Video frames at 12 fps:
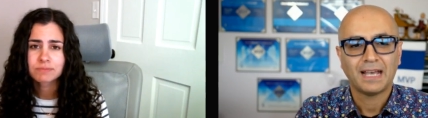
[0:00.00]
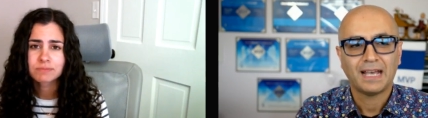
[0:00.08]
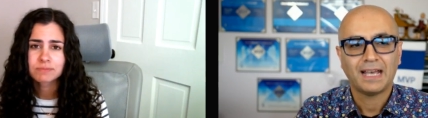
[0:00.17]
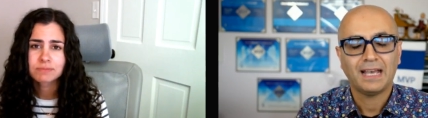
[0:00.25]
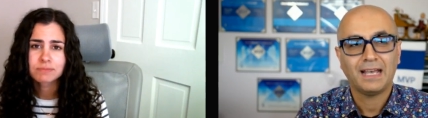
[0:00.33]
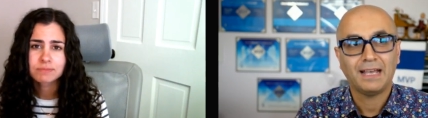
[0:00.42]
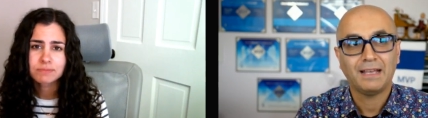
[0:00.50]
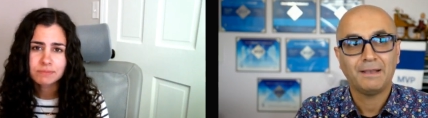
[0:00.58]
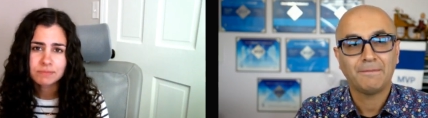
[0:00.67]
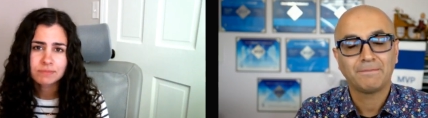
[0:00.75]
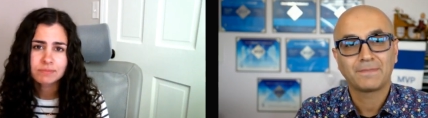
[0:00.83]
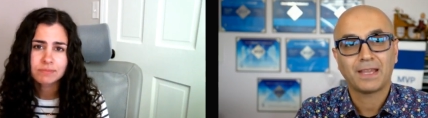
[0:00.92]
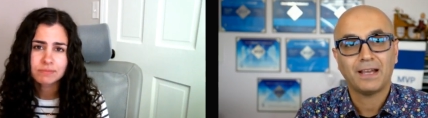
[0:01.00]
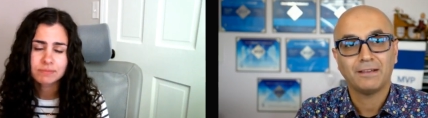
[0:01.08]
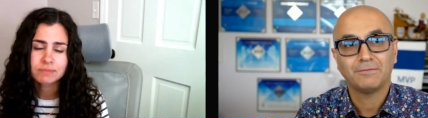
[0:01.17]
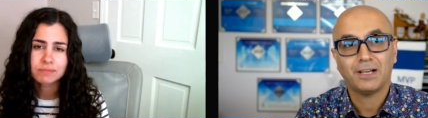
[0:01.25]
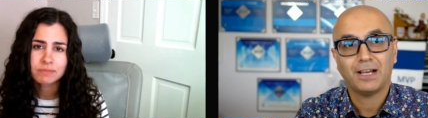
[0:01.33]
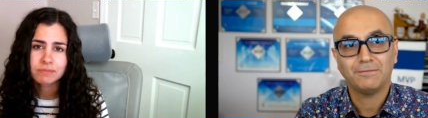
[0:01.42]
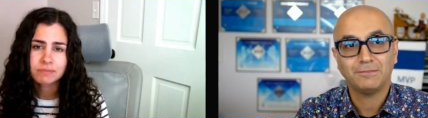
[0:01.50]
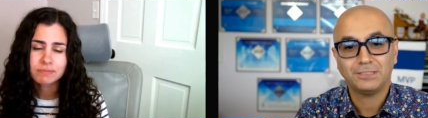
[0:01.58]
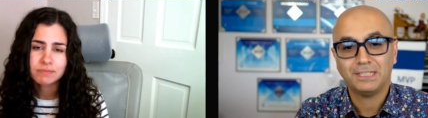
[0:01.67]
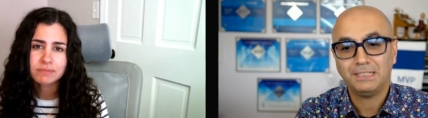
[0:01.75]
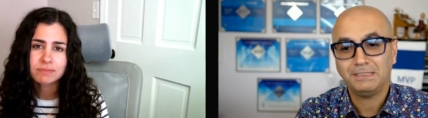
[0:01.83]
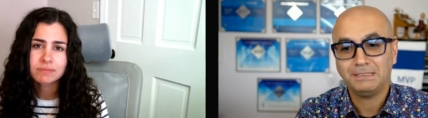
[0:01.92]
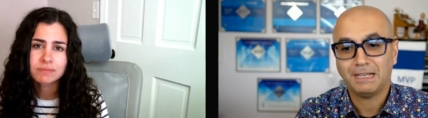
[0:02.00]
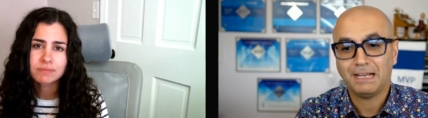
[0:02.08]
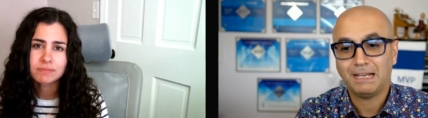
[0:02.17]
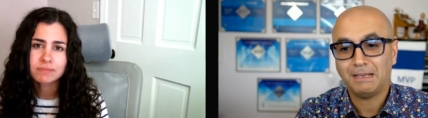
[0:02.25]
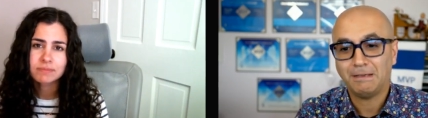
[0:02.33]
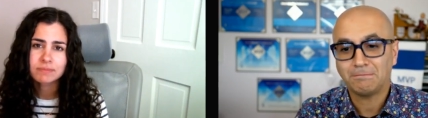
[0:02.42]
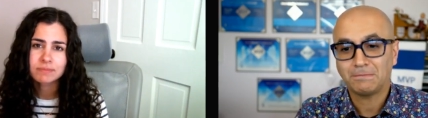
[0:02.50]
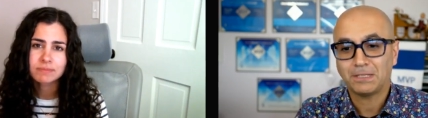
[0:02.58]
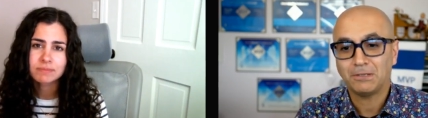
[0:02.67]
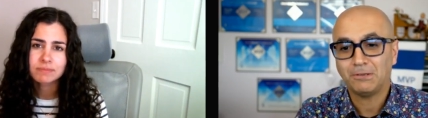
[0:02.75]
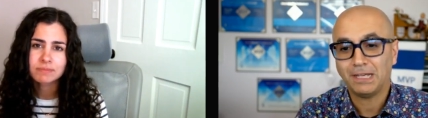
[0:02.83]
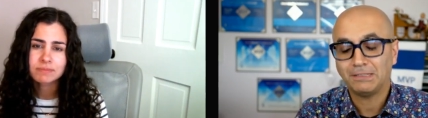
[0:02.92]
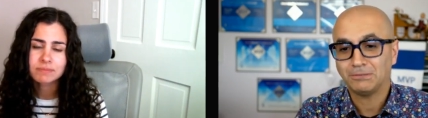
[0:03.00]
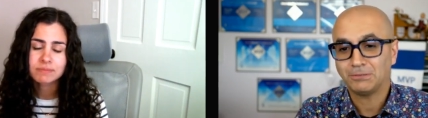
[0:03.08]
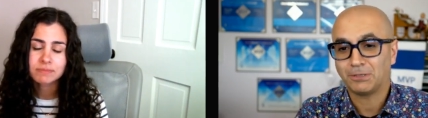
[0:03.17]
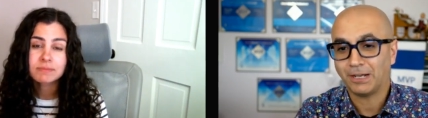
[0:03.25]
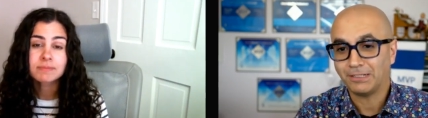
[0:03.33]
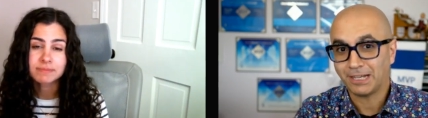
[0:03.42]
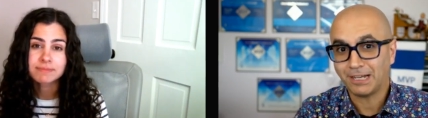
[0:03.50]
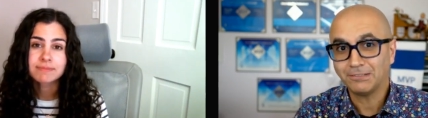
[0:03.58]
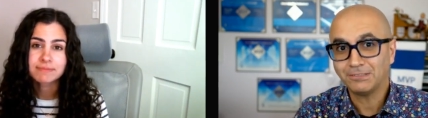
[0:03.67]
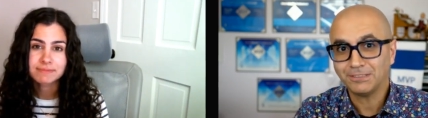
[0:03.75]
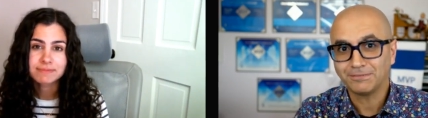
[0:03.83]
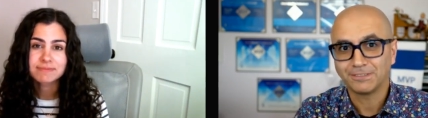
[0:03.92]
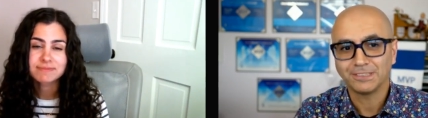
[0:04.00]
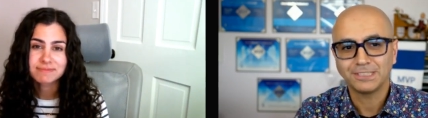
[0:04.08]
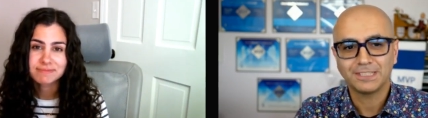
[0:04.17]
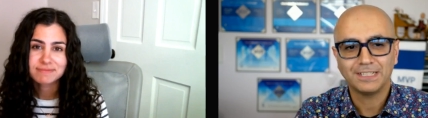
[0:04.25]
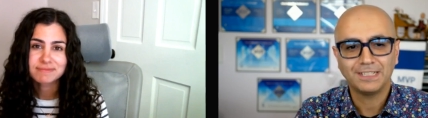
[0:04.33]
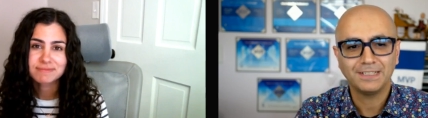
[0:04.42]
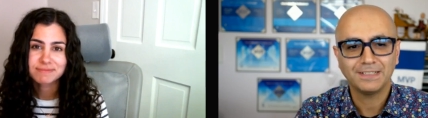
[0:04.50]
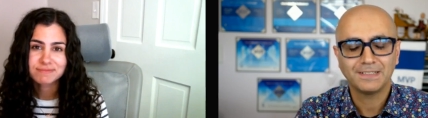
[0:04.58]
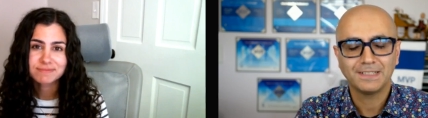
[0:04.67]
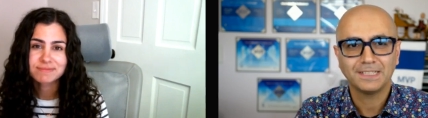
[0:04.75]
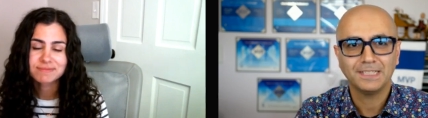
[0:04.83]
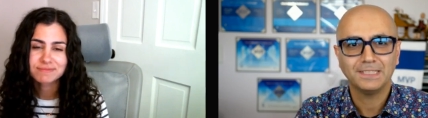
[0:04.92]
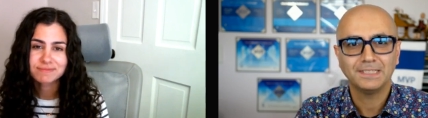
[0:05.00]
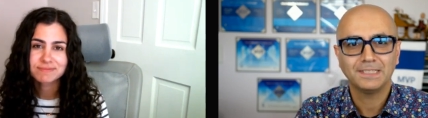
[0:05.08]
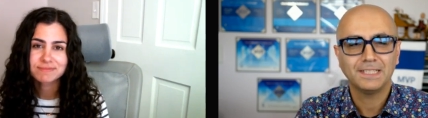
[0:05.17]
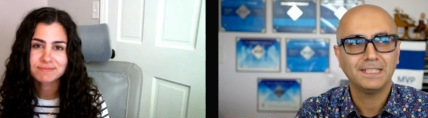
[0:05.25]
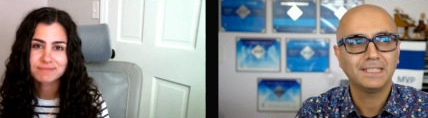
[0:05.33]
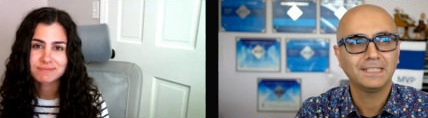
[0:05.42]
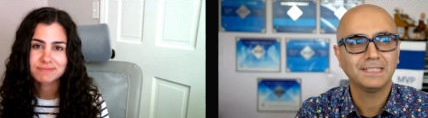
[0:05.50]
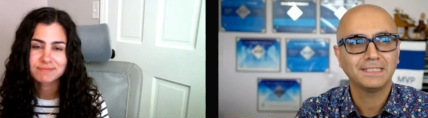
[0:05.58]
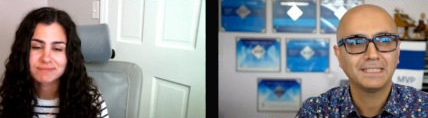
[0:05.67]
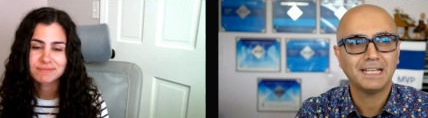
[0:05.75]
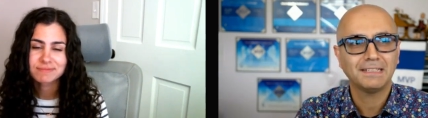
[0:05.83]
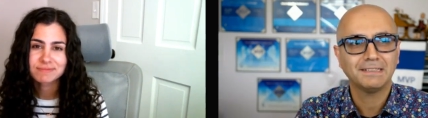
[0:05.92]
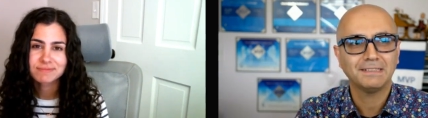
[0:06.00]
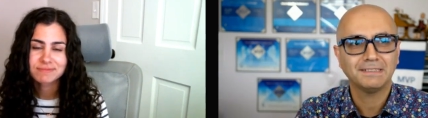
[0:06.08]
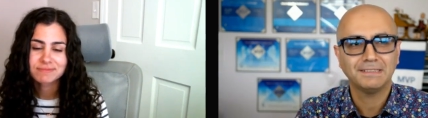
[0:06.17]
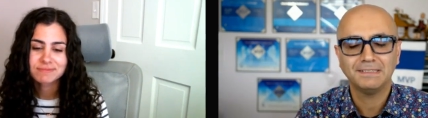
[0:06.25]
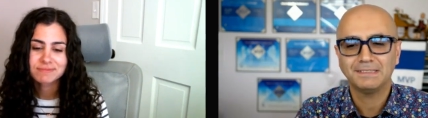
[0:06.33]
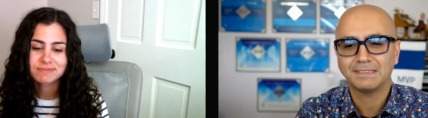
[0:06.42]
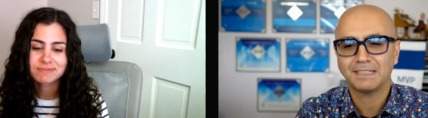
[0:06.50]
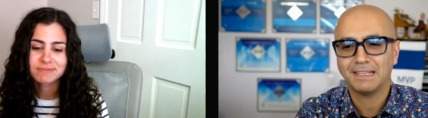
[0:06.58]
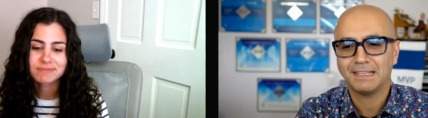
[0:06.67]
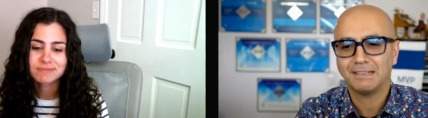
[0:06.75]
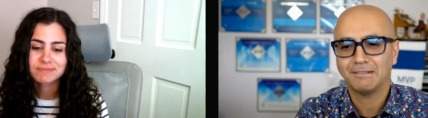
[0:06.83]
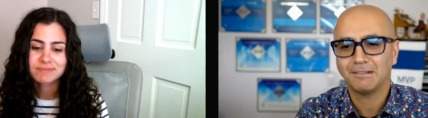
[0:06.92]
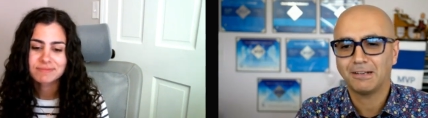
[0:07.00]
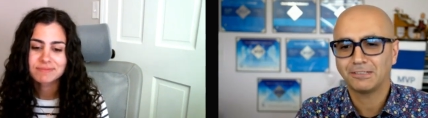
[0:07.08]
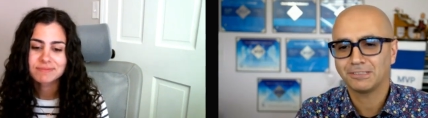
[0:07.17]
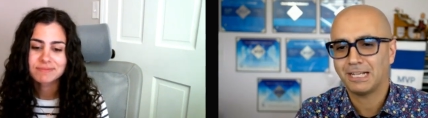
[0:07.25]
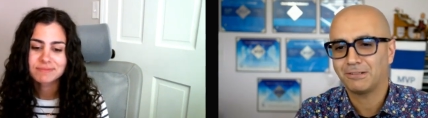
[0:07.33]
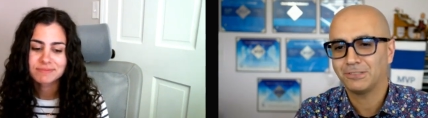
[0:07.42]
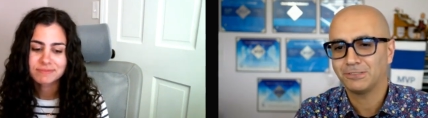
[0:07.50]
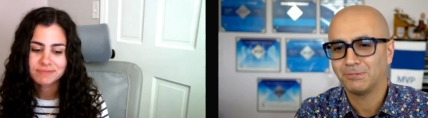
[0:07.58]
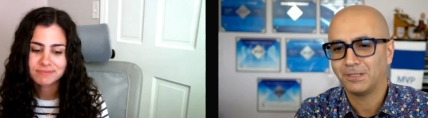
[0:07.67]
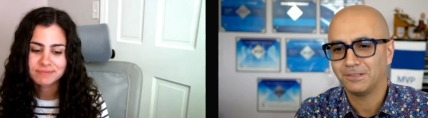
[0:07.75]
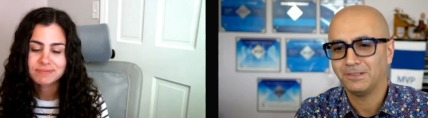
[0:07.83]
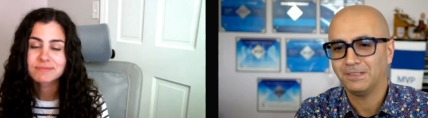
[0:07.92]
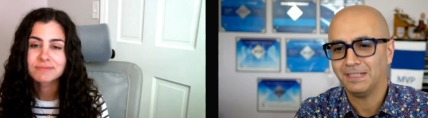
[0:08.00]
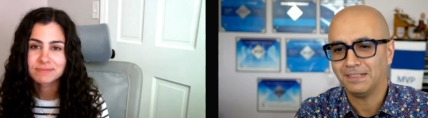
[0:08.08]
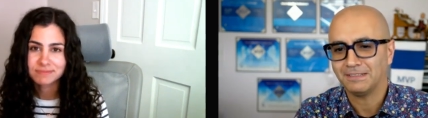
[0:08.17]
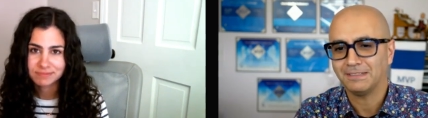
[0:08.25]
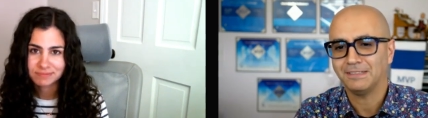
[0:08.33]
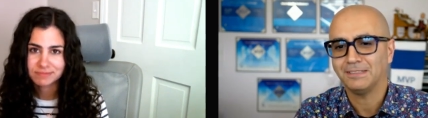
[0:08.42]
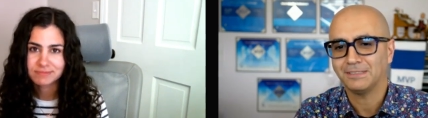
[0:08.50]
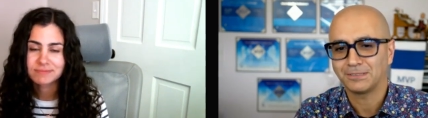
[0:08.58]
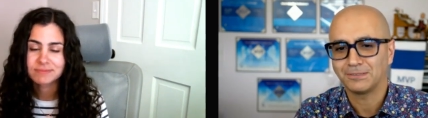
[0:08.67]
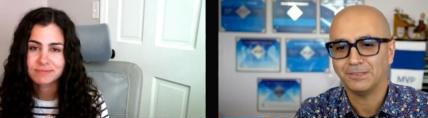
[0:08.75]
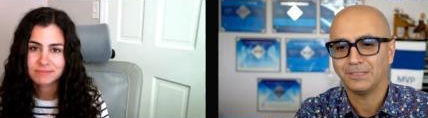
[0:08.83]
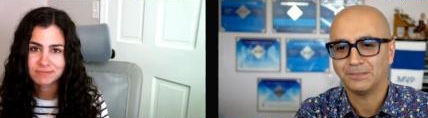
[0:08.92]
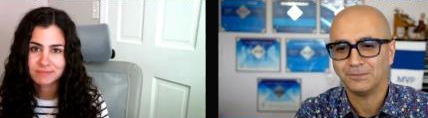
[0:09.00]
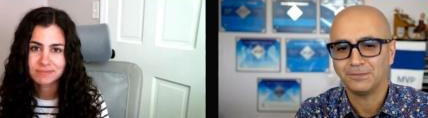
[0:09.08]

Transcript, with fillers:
Speaker 1: Um, I, I would say um, go and try it out. The first thing. The second thing is that this is a large language model that is going to